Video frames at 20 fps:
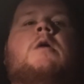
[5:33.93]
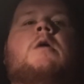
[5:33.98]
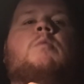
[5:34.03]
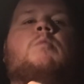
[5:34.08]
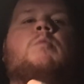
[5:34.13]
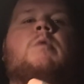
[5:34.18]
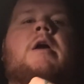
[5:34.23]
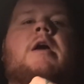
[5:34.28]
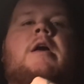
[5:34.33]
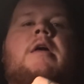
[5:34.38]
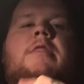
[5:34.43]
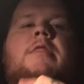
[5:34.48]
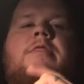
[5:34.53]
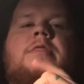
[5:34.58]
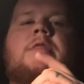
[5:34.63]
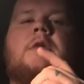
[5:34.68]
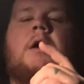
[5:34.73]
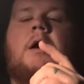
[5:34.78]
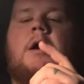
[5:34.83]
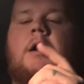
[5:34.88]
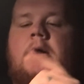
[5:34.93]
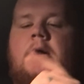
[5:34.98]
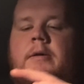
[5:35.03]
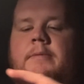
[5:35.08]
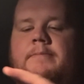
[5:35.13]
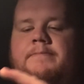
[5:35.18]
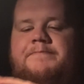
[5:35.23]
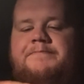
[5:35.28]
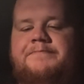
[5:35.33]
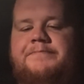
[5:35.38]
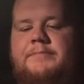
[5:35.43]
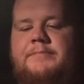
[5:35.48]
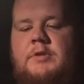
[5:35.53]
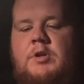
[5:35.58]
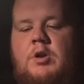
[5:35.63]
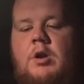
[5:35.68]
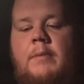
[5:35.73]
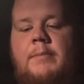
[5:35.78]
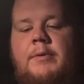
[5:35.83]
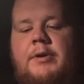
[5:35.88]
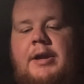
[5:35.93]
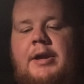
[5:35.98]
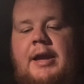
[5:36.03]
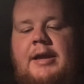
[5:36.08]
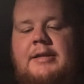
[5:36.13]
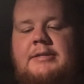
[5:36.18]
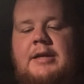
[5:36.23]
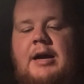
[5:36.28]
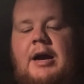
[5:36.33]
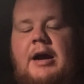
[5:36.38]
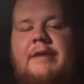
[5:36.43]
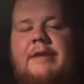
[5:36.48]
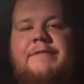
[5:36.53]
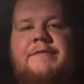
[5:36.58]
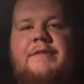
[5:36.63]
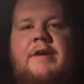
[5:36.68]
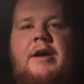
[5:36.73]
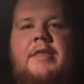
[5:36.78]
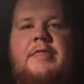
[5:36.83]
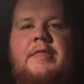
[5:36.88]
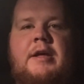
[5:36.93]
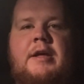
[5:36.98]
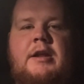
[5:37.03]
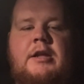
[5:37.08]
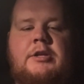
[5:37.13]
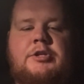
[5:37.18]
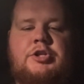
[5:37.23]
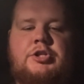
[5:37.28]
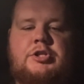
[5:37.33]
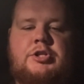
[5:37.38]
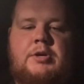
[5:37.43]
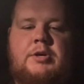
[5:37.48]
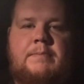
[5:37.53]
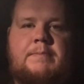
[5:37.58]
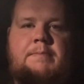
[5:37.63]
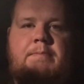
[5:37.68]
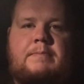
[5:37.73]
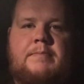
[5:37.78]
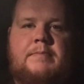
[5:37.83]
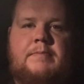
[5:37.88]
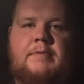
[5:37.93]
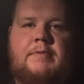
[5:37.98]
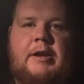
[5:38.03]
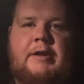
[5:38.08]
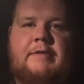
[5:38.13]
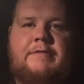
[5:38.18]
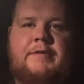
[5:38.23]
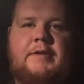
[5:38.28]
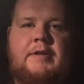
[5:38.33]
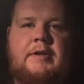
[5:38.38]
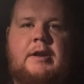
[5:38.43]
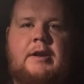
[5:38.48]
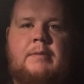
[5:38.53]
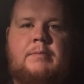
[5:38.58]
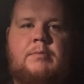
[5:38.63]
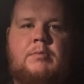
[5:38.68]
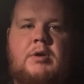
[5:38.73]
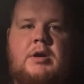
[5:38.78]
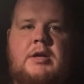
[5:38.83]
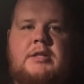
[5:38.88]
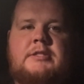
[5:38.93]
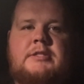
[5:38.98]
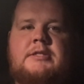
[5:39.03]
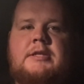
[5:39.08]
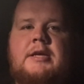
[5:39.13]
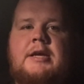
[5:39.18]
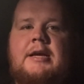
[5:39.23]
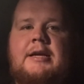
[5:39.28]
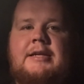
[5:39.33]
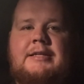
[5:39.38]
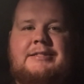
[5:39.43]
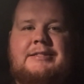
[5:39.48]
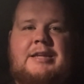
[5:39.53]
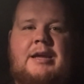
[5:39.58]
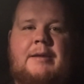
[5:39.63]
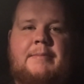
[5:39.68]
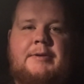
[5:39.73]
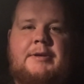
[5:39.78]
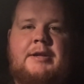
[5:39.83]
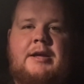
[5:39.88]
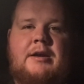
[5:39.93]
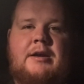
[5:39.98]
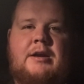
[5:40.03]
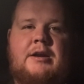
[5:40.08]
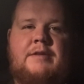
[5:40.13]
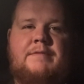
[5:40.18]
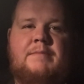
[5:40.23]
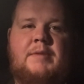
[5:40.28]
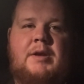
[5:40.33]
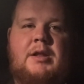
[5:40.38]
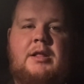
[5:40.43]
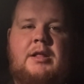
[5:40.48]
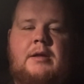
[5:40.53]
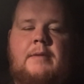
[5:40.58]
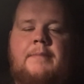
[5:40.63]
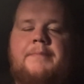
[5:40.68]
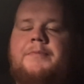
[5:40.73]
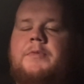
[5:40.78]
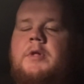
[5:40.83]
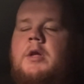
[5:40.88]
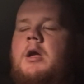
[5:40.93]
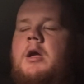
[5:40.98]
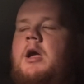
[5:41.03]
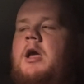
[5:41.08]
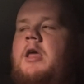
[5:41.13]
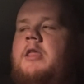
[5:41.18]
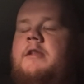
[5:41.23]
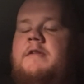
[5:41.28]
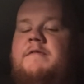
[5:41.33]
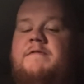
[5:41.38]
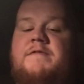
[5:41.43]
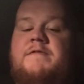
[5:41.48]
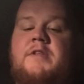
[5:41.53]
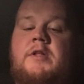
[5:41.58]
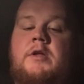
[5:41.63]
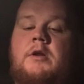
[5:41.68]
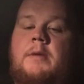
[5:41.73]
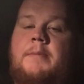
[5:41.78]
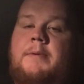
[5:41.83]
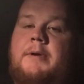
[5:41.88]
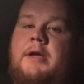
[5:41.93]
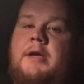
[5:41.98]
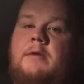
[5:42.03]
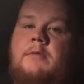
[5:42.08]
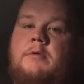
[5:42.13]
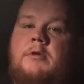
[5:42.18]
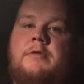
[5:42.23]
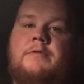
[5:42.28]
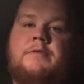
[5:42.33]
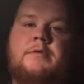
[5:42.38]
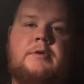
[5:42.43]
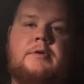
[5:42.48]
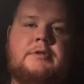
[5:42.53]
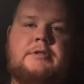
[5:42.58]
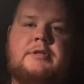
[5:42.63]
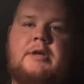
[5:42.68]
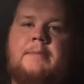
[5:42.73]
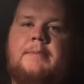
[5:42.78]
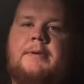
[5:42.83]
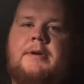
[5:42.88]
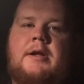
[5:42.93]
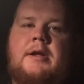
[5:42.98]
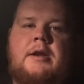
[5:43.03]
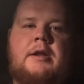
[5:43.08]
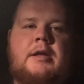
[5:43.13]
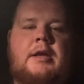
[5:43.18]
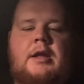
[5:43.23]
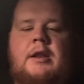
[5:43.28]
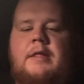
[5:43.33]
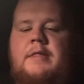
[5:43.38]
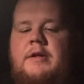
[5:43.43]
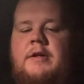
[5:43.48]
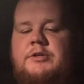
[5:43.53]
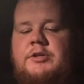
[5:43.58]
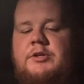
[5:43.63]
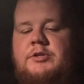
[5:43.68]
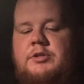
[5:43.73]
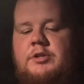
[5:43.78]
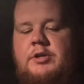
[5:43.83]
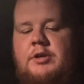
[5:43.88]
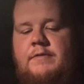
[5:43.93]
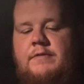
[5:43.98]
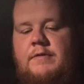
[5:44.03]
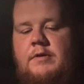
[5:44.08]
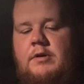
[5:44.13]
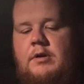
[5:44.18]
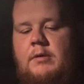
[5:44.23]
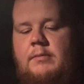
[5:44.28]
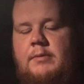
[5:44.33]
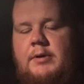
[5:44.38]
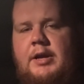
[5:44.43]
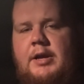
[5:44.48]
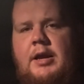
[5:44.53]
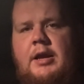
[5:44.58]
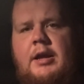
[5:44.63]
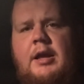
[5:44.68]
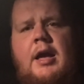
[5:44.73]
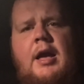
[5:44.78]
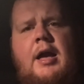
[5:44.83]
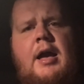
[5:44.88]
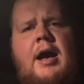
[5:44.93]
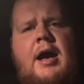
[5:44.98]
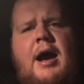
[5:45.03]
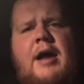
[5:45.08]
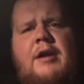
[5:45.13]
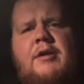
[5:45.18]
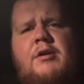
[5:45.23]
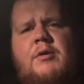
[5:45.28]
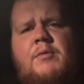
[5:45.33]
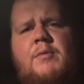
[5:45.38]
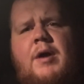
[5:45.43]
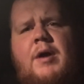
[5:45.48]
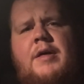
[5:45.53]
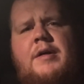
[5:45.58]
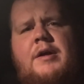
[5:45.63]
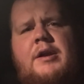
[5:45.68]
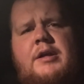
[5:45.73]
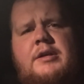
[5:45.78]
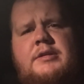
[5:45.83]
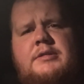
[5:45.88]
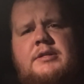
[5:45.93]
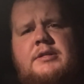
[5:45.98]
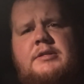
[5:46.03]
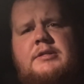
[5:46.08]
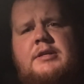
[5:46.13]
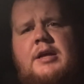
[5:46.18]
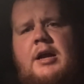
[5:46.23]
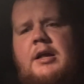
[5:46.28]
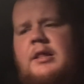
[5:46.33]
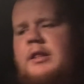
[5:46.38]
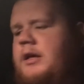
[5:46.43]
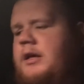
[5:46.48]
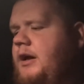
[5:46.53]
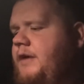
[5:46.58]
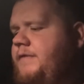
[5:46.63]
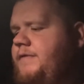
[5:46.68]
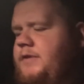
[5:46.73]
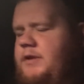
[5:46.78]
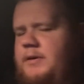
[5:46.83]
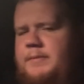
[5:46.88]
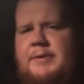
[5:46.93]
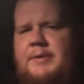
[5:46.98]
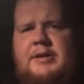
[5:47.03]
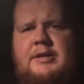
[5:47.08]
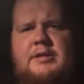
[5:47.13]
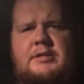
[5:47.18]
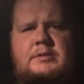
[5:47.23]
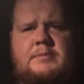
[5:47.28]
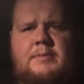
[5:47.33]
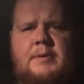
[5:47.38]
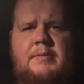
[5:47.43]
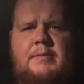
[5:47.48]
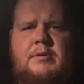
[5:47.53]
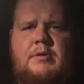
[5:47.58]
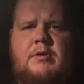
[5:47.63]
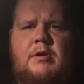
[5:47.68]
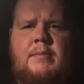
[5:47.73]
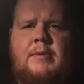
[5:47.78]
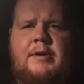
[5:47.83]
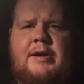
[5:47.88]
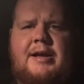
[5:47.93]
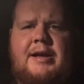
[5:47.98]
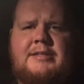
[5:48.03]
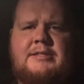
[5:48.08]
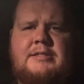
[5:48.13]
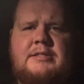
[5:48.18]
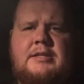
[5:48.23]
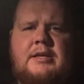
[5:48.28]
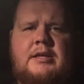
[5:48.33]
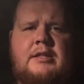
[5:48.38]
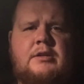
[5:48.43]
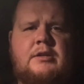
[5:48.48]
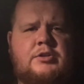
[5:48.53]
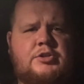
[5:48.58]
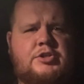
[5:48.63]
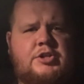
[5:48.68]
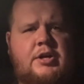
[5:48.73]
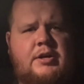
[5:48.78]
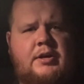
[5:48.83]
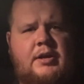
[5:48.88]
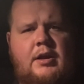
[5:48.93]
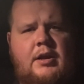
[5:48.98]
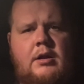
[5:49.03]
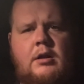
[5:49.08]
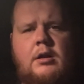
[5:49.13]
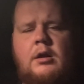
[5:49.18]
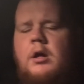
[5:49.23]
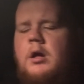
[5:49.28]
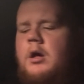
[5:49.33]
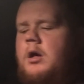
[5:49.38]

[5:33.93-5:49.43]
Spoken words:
With crumble cakes, I find that it just, you like fill it up once, tamp it down kind of medium, and then fill it up again really full and tamp it down again, and that's usually good for a crumble cake. I don't know why that is exactly. I feel like because maybe with crumble cakes it's like a little chunkier,